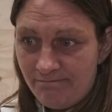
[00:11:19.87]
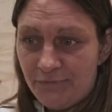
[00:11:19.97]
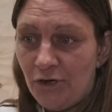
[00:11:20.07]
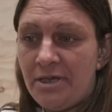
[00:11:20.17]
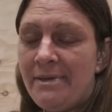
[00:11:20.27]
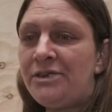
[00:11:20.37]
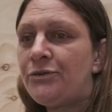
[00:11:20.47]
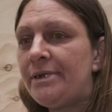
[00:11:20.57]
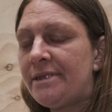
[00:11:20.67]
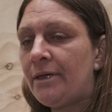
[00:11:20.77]

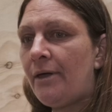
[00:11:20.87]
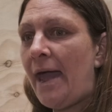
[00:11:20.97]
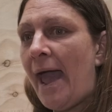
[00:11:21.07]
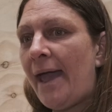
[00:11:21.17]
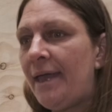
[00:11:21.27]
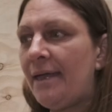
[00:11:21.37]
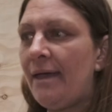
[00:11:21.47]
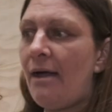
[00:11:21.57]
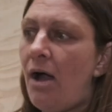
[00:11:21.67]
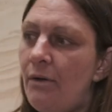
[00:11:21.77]
documentaries and go, hey,
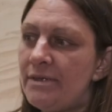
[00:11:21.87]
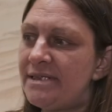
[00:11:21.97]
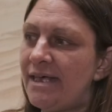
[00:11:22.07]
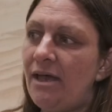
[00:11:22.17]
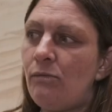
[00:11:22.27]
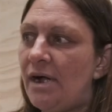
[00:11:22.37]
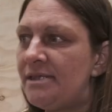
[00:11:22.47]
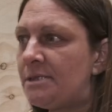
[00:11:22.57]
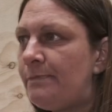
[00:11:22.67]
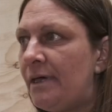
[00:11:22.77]
yeah, I was there
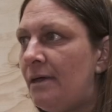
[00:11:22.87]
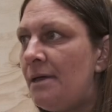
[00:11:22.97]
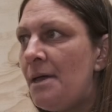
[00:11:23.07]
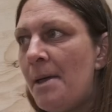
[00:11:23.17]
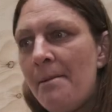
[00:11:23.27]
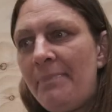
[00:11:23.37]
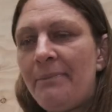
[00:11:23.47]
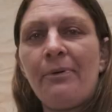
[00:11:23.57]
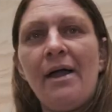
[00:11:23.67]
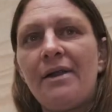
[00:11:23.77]
once, but be
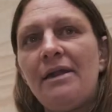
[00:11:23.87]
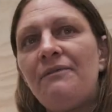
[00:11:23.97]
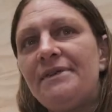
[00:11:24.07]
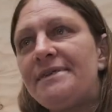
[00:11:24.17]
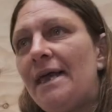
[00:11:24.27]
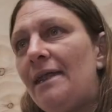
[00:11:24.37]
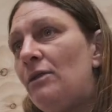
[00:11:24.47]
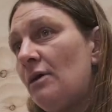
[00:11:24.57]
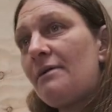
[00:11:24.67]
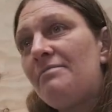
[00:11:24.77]
proud enough to say,
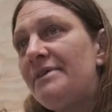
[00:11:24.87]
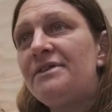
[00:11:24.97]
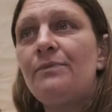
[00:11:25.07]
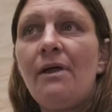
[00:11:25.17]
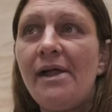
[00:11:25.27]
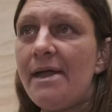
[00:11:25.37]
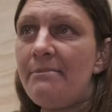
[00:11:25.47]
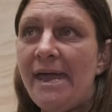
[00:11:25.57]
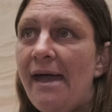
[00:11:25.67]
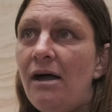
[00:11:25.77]
look, this is where I am
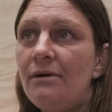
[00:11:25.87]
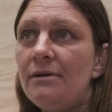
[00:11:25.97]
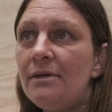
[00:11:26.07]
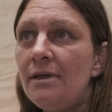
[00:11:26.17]
now.